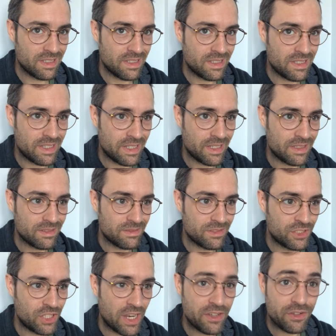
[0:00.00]
the
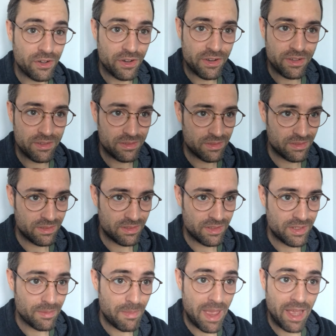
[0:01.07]
gendered
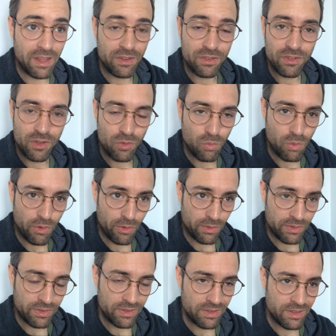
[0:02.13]
demands in the
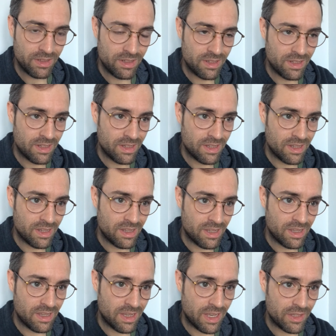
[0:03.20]
world,
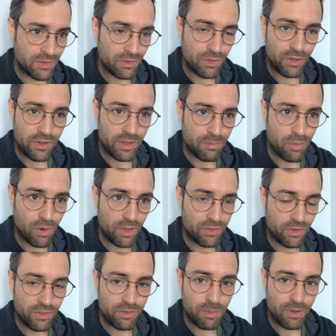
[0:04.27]
and you learn that boys
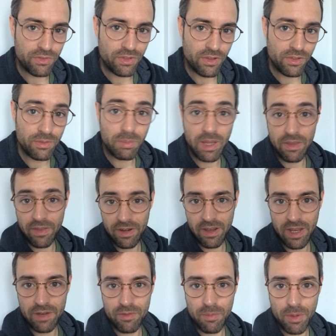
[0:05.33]
aren't supposed to display that
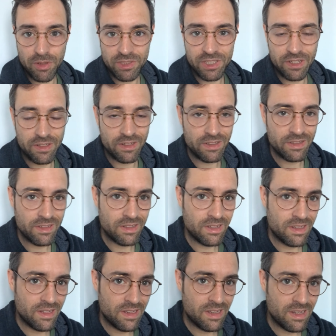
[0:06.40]
kind of emotion.
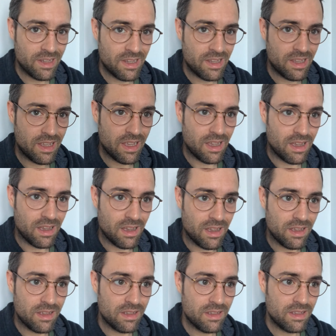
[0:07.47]

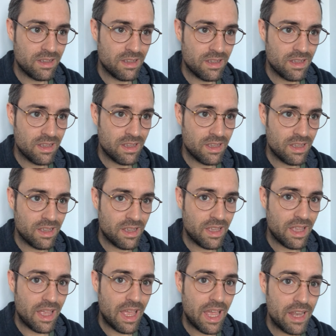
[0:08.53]
And
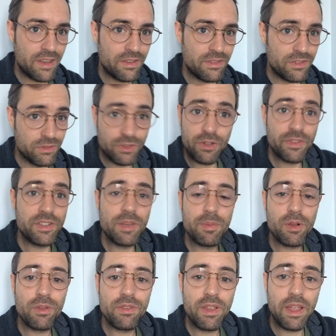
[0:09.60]
you learn the
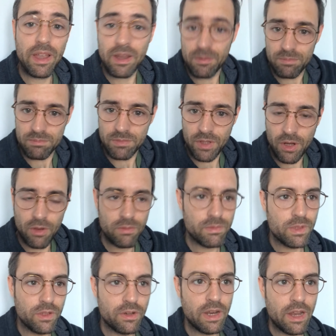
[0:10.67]
typical thing, you
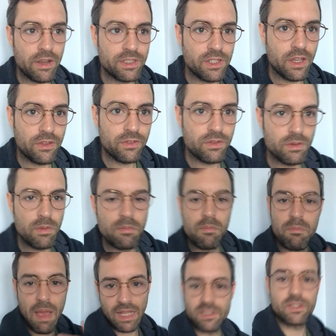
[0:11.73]
learn how to just
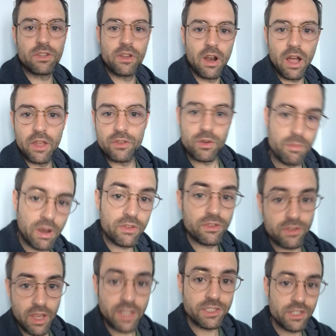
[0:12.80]
masculinize your
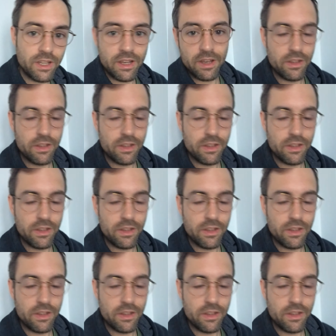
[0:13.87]
presentation